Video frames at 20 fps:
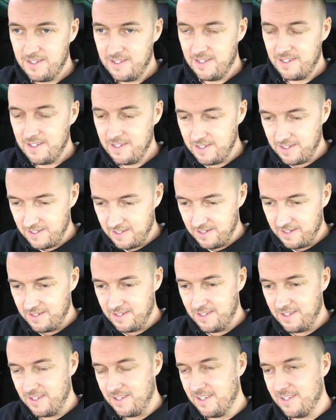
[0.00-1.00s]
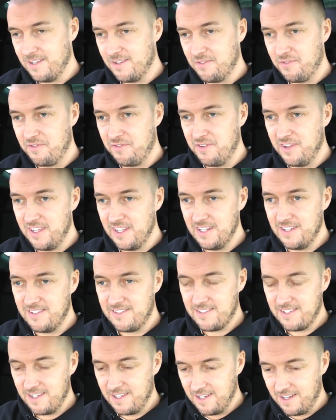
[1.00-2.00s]
and it feels
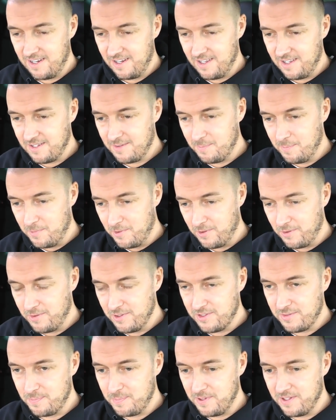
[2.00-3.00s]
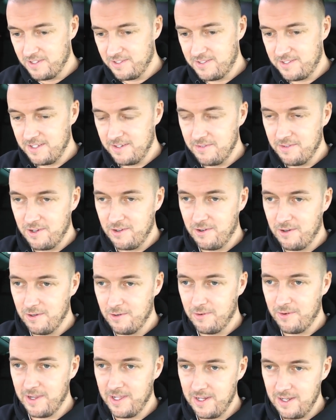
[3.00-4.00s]
a lot more responsive
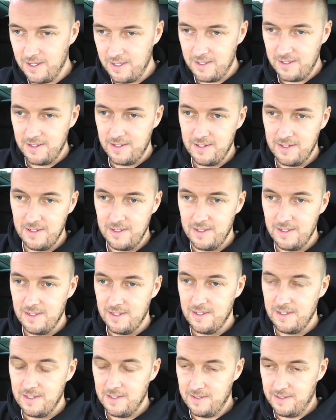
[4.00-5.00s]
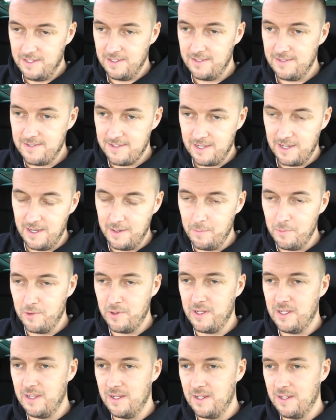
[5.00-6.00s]
already. This time we
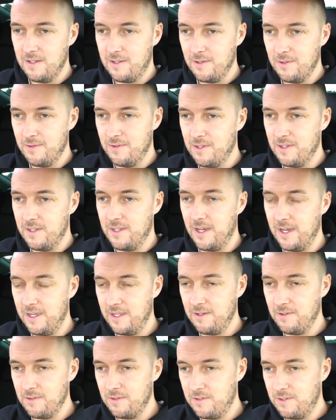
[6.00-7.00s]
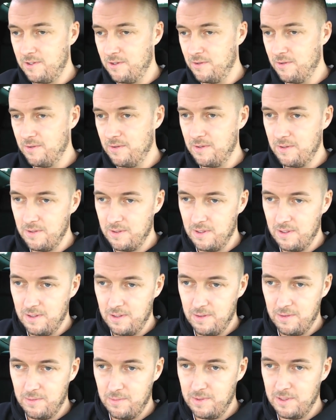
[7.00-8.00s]
didn't do the dyno tune,
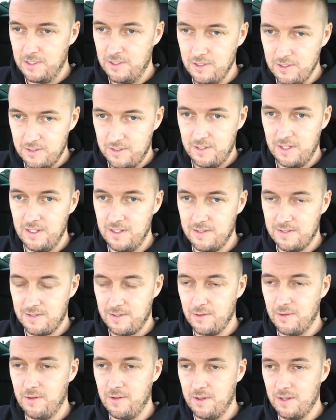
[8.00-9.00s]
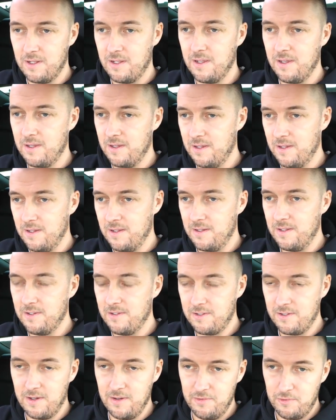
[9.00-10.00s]
we just installed the
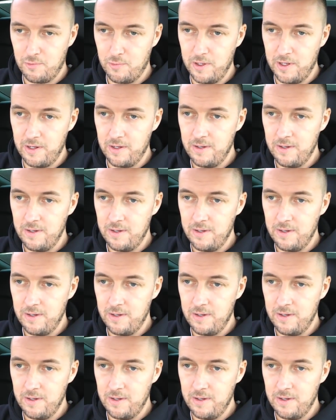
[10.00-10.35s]
software.